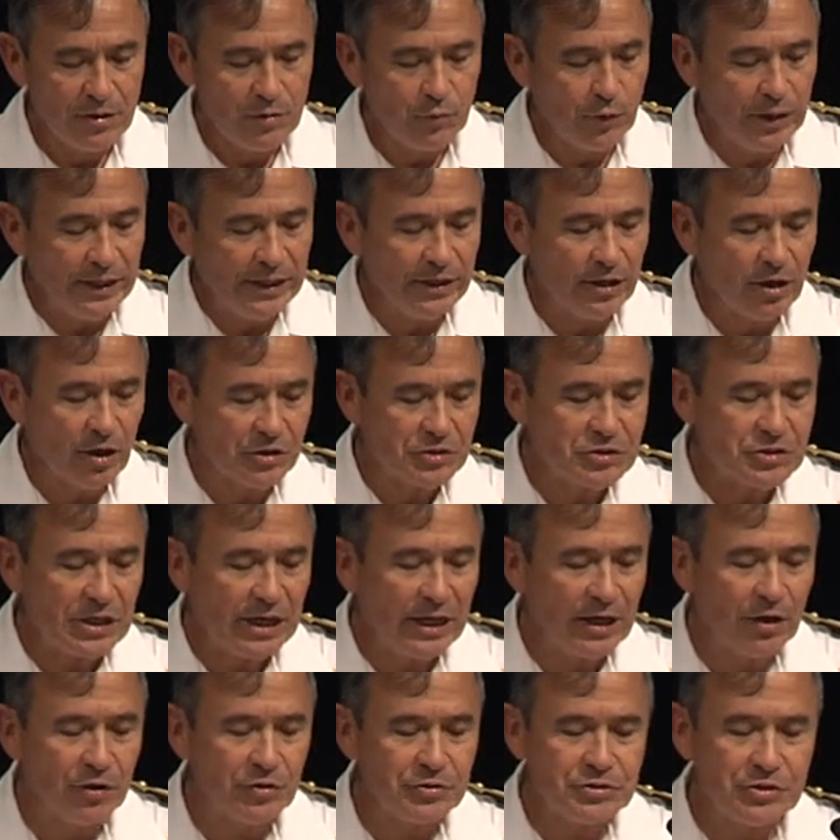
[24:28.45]
We need our
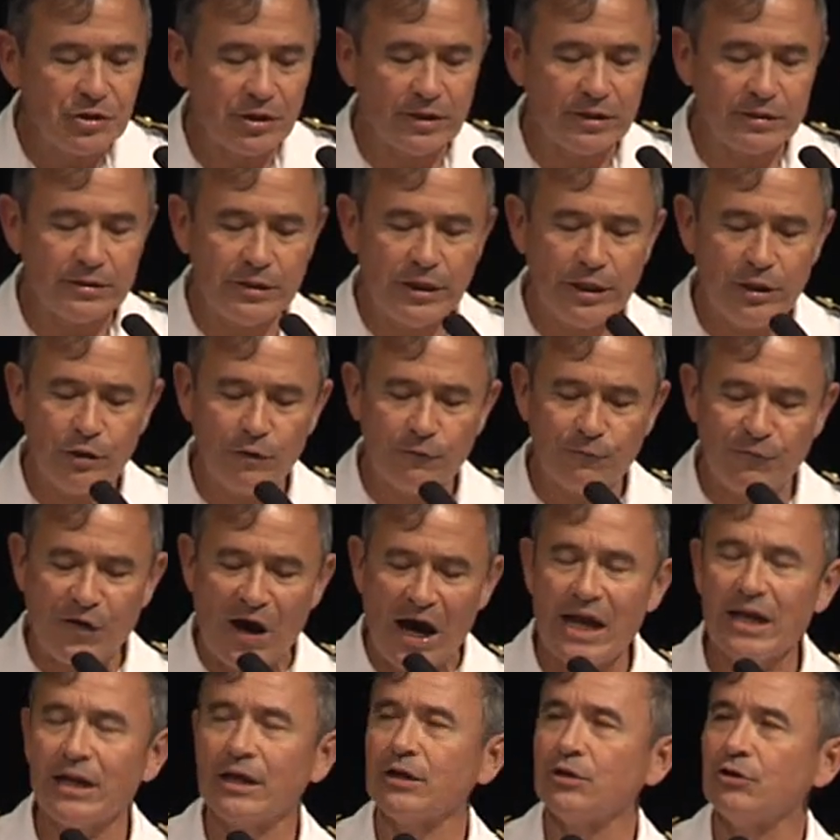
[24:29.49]
sailors to continue
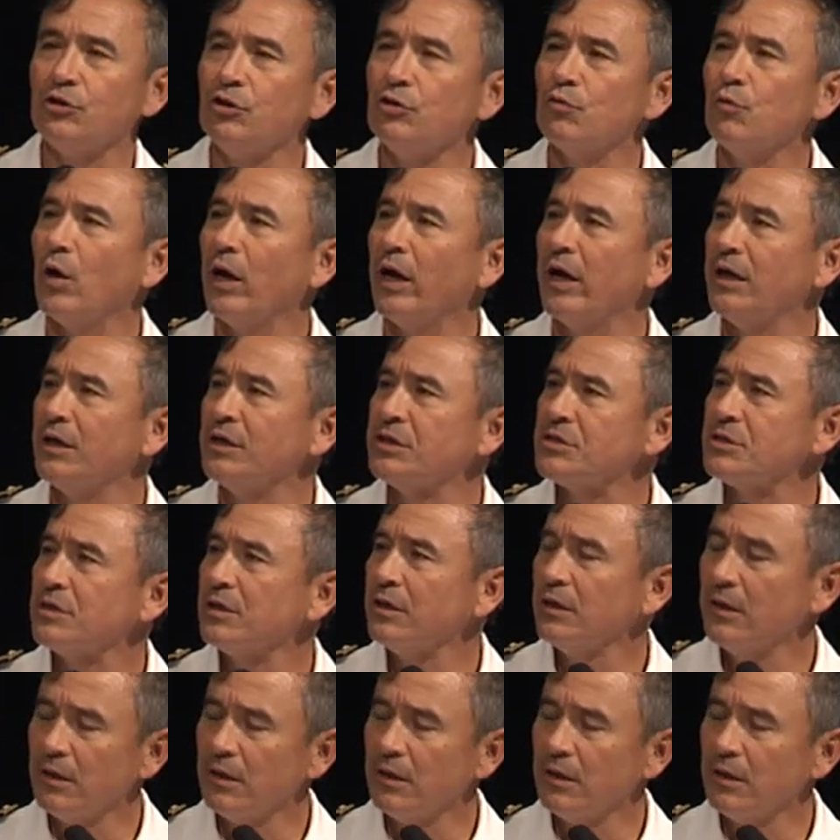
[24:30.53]
finding new ways